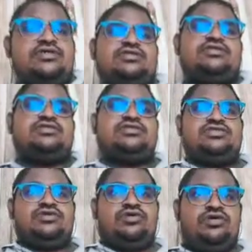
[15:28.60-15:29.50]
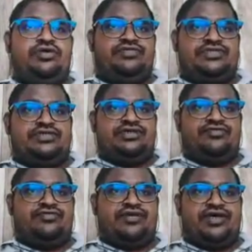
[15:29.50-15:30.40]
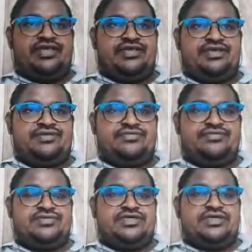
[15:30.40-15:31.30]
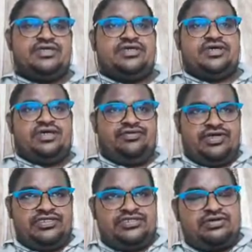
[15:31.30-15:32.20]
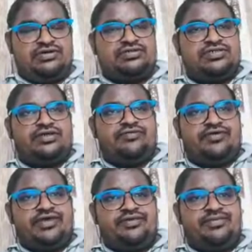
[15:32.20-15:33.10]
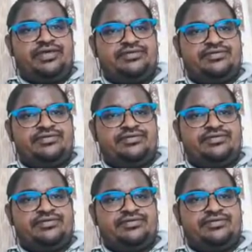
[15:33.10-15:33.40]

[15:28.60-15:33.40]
This is the coefficient of IA. And what is the coefficient of IB?